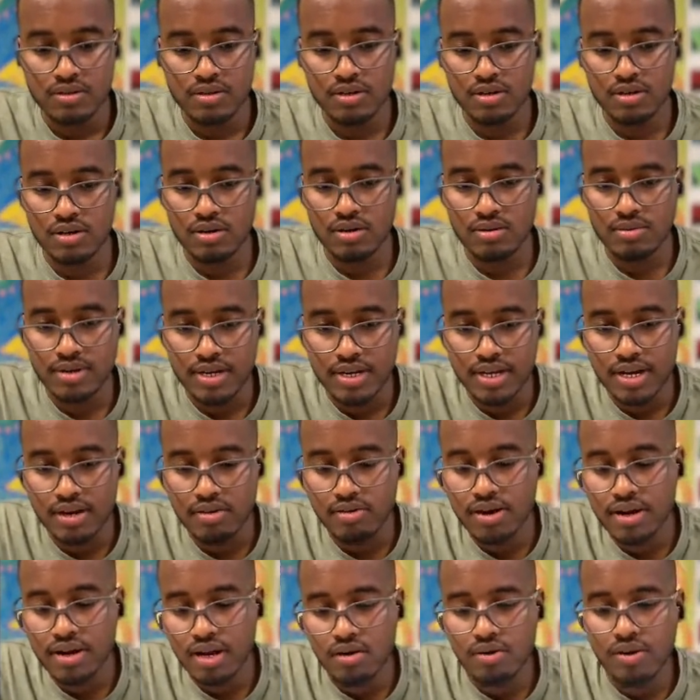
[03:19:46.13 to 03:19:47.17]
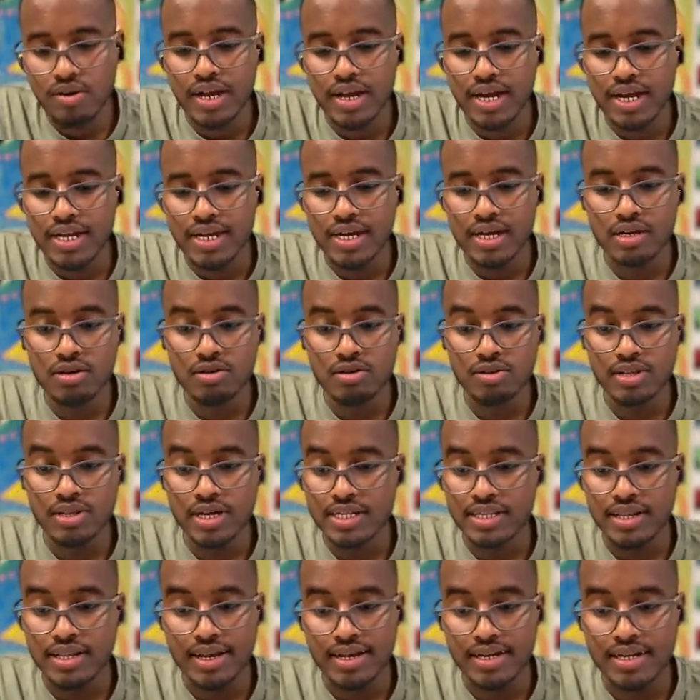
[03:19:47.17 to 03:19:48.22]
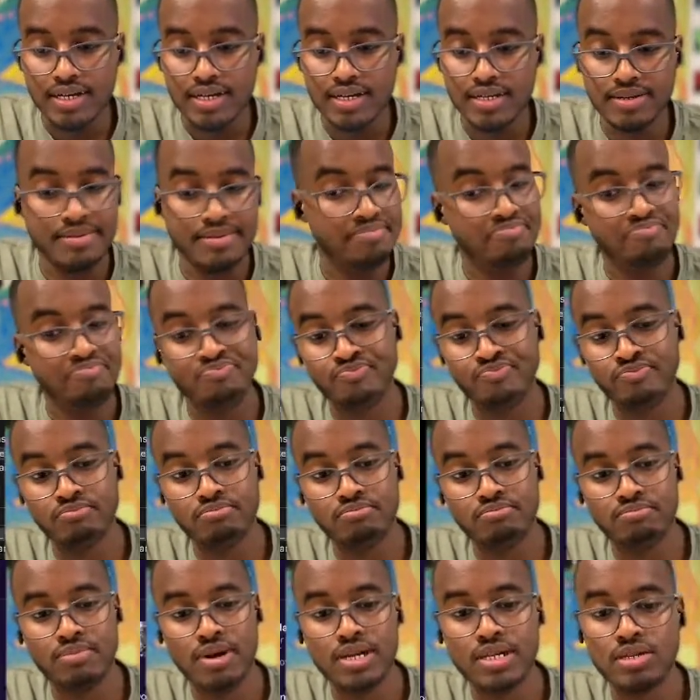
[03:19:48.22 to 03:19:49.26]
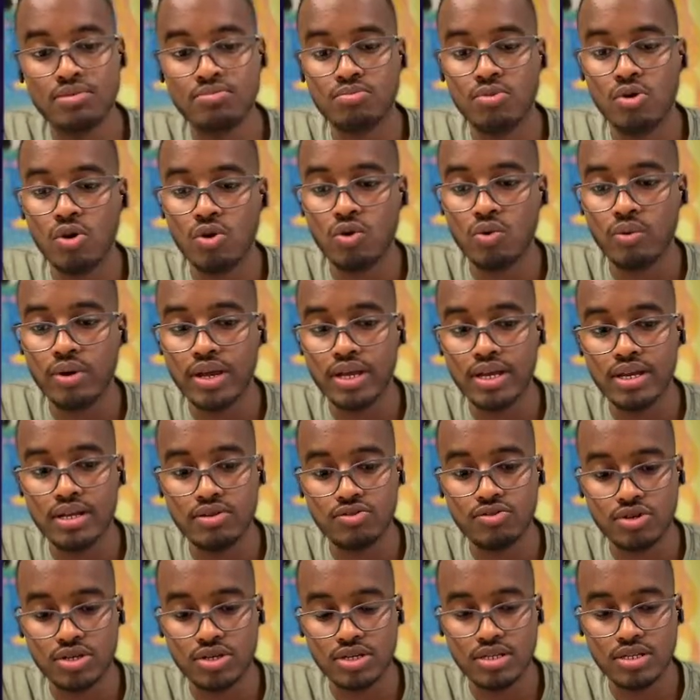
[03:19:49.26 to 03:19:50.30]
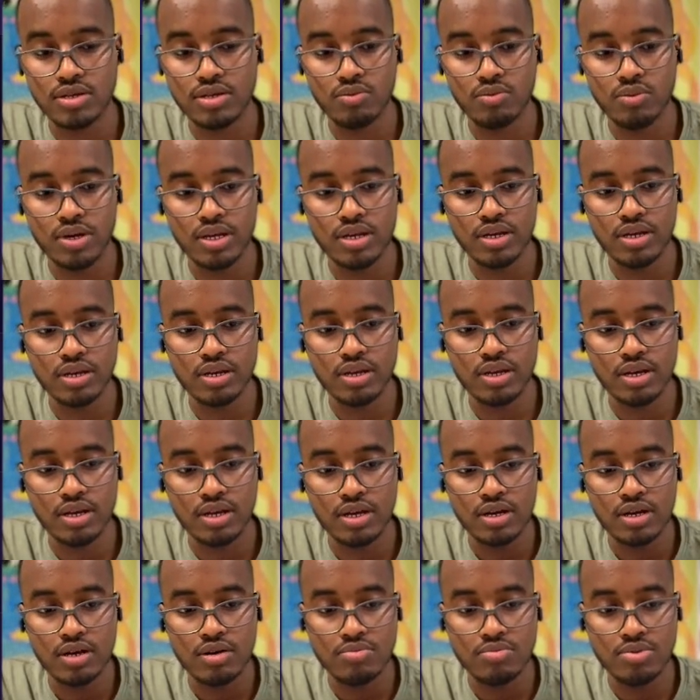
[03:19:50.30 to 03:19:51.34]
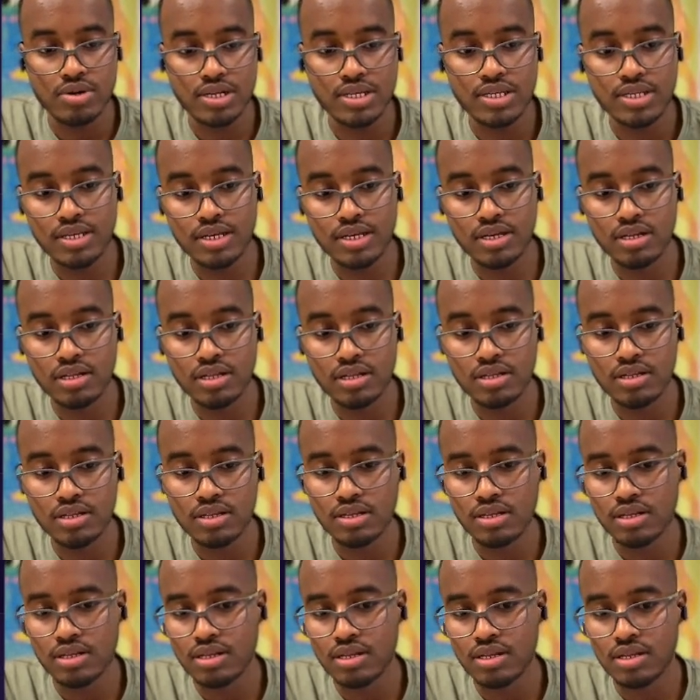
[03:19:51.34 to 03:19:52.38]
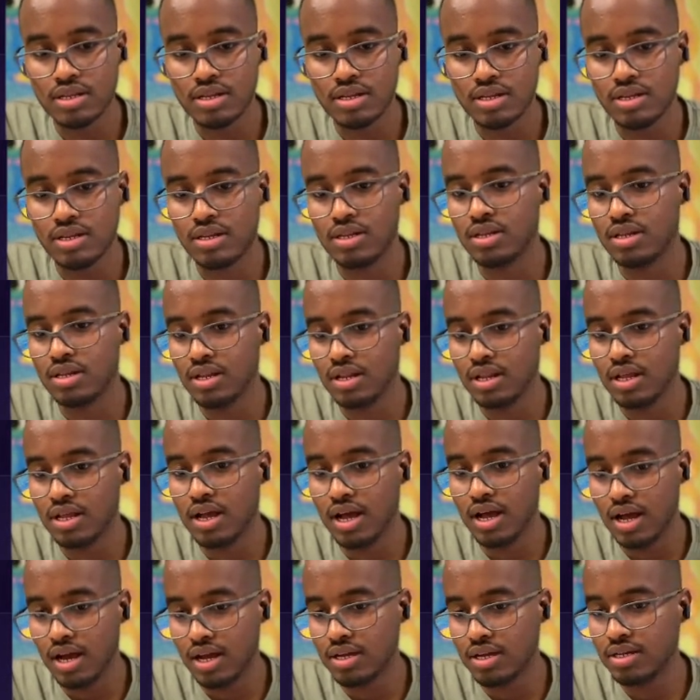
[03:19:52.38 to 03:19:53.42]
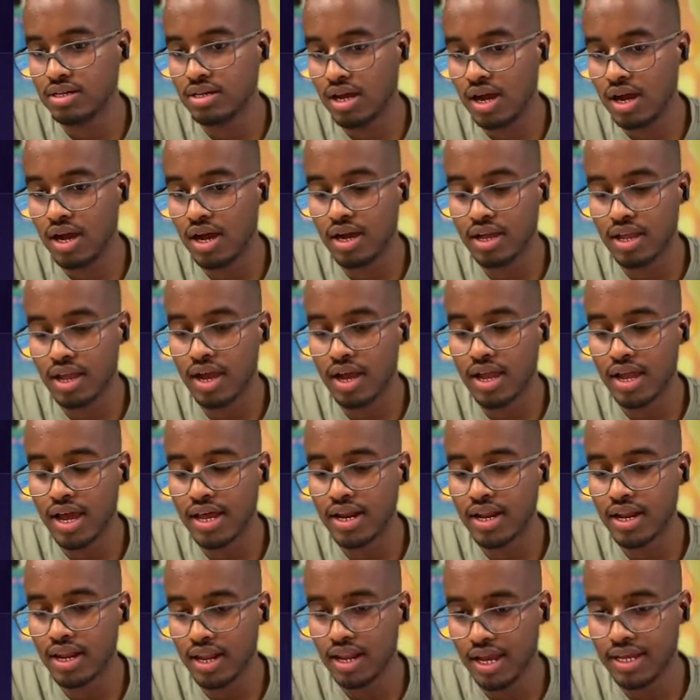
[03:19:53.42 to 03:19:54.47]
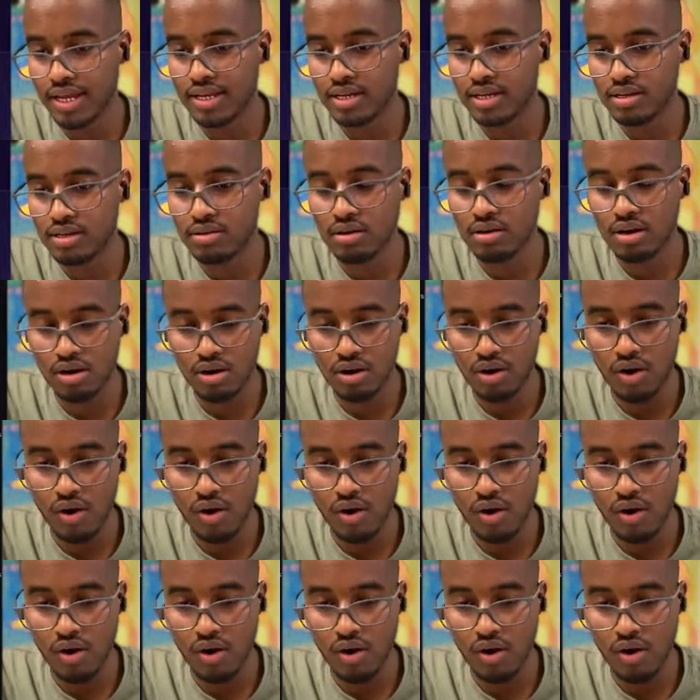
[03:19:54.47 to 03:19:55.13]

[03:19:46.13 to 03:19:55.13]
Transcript: Oh my god, right now AI can do that like much more way interesting way, but still I kind of like it, you know.